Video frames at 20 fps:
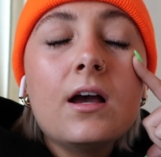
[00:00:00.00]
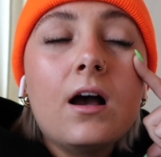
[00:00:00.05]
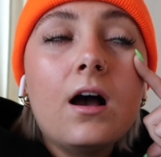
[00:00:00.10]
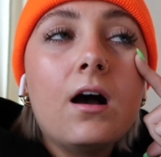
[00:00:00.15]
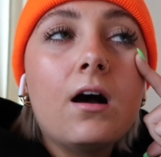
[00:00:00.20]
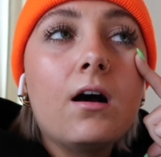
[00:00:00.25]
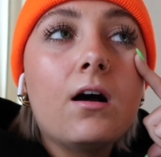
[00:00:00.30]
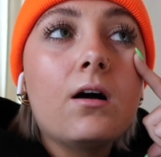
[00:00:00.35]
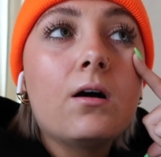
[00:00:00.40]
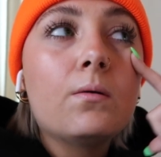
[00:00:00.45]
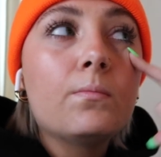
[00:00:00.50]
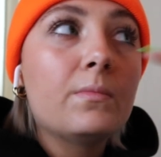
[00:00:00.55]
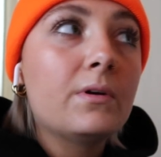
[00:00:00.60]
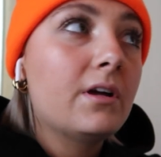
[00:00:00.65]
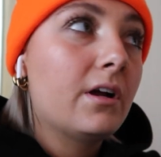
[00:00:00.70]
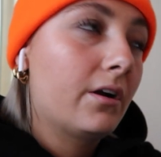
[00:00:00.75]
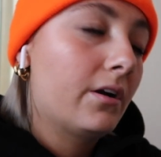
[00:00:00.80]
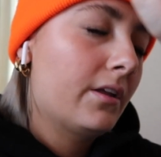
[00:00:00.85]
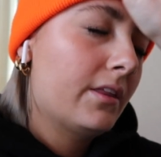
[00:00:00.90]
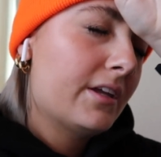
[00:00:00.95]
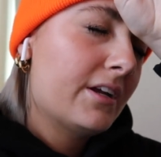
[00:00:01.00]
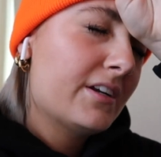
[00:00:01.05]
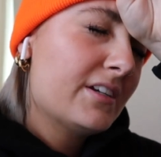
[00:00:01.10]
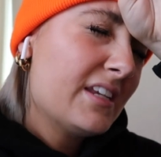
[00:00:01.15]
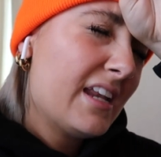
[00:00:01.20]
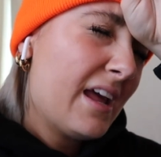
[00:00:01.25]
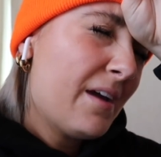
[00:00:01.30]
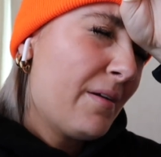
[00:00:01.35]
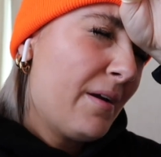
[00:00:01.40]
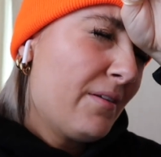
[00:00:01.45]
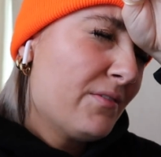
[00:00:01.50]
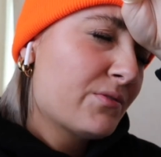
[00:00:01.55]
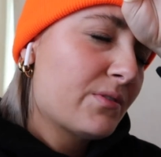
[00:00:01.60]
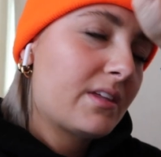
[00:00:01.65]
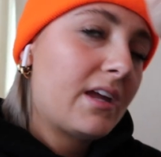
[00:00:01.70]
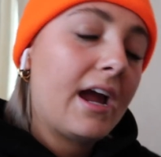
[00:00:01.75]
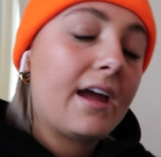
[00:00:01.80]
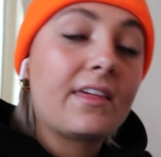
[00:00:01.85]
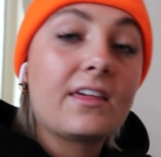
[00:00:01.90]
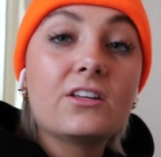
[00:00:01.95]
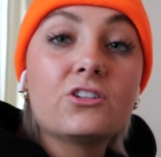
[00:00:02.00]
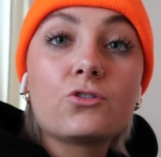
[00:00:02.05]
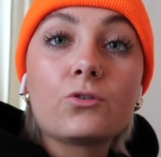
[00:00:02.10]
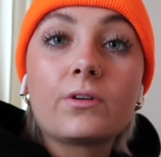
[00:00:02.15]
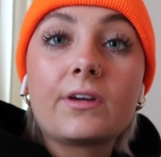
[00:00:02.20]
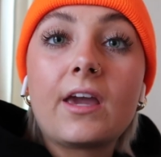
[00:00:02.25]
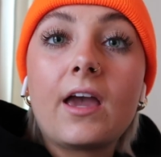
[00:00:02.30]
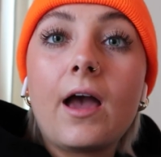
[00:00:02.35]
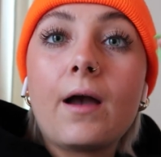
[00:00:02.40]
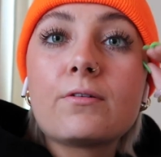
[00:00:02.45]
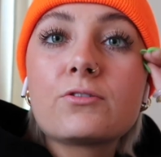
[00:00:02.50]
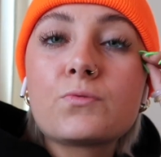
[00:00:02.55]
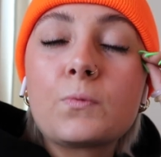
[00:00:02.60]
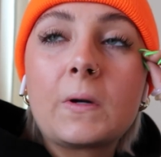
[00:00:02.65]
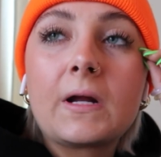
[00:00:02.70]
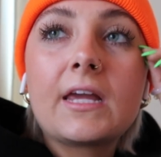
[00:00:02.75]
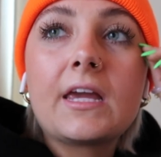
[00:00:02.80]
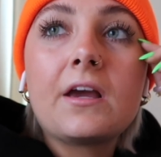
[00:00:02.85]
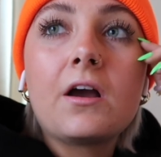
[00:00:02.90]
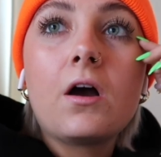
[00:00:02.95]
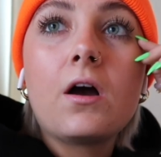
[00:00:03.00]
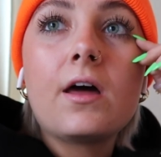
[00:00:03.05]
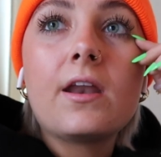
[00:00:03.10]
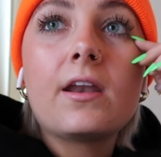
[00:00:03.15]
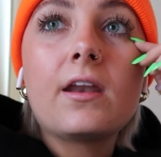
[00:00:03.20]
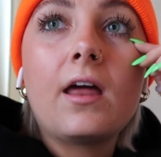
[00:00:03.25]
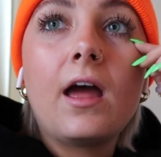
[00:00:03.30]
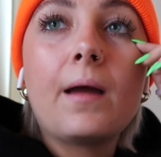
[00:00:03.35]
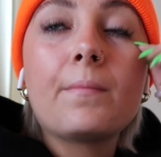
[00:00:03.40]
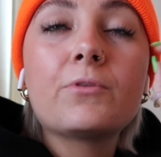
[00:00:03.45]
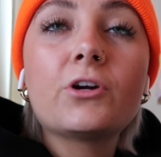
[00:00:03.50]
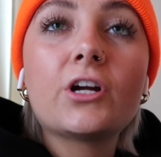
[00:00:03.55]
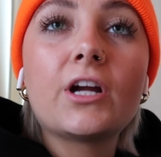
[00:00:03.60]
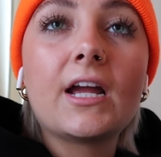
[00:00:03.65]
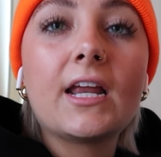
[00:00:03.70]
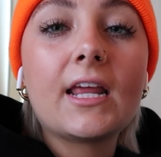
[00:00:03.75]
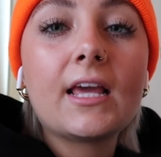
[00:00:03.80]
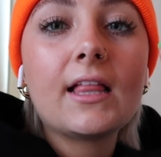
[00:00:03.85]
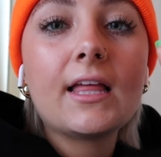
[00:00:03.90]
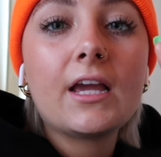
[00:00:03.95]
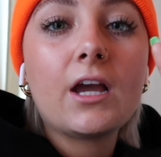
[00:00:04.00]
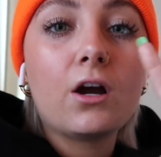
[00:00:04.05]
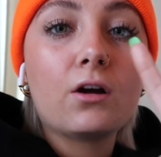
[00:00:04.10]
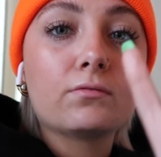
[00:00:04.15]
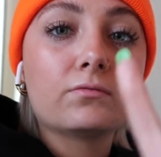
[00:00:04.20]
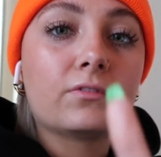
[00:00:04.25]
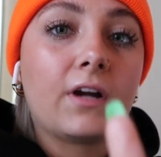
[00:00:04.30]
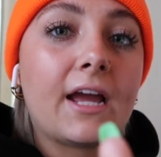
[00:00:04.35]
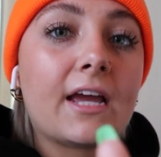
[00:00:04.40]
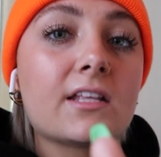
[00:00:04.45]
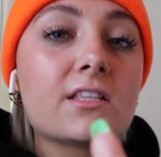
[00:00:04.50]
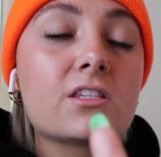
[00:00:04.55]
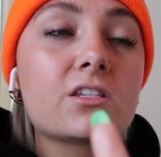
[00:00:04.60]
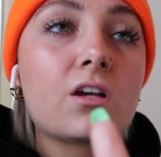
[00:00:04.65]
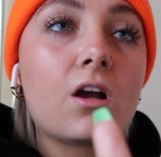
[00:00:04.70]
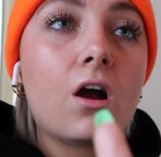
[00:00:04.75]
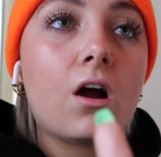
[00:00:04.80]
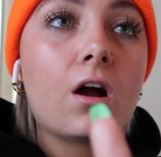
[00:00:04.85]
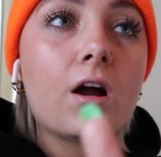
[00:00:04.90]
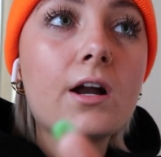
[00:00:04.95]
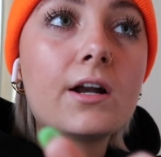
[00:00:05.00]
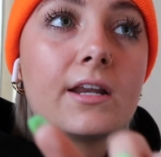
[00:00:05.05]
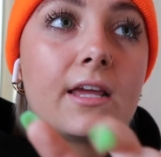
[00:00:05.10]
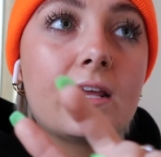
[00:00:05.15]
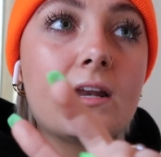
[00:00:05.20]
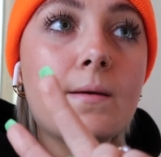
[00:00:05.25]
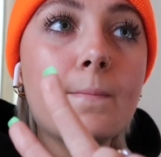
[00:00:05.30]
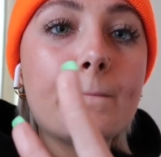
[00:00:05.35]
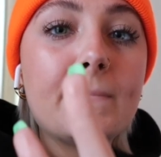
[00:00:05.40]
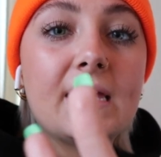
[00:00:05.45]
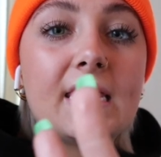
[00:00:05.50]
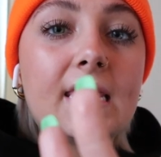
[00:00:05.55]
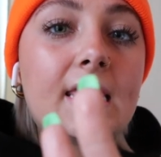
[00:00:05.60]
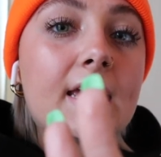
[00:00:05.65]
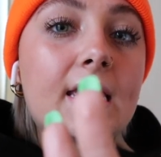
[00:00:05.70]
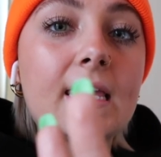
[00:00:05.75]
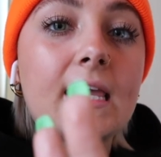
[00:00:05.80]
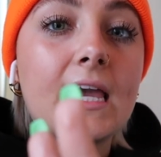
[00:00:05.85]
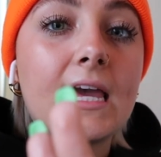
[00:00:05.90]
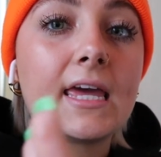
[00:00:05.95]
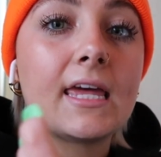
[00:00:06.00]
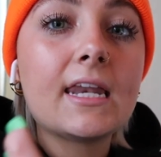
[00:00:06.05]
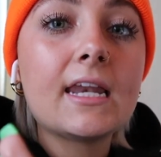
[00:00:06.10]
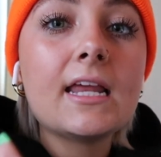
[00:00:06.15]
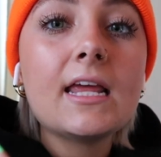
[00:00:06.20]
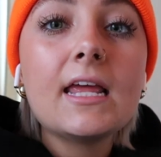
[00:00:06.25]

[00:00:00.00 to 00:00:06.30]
Um, earlier today when I was with Kylie and Julia, I was working on, I'm creating like a rates card and a media kit.